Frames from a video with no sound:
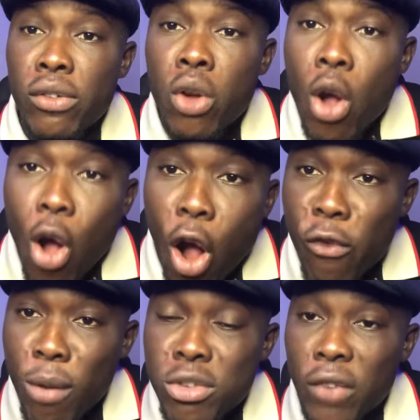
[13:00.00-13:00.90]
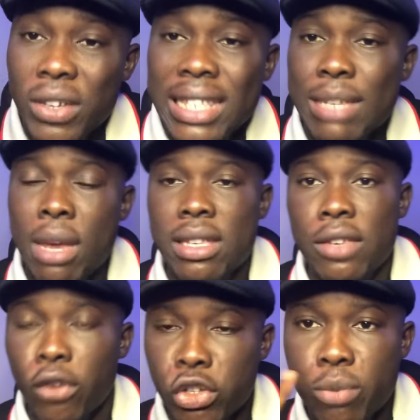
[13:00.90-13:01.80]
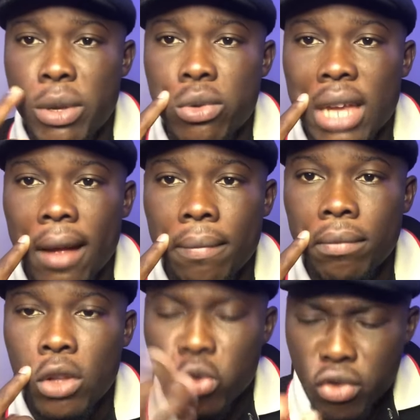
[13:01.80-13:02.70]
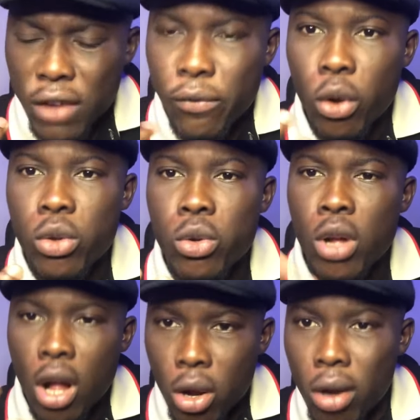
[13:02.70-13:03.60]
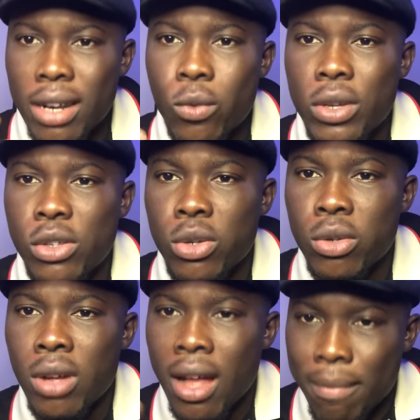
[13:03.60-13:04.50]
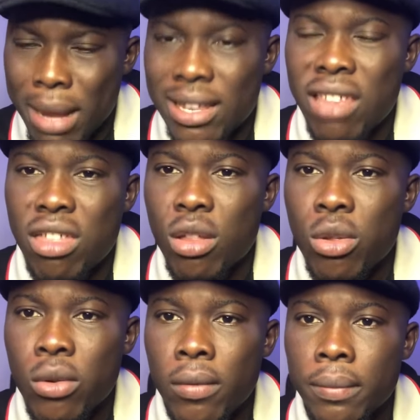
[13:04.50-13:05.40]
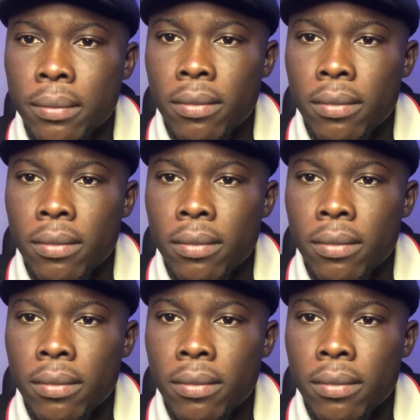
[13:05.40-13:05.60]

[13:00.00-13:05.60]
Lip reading: you all forms of intimacy for you to be with her. Cooking for you, calling with you, massaging you,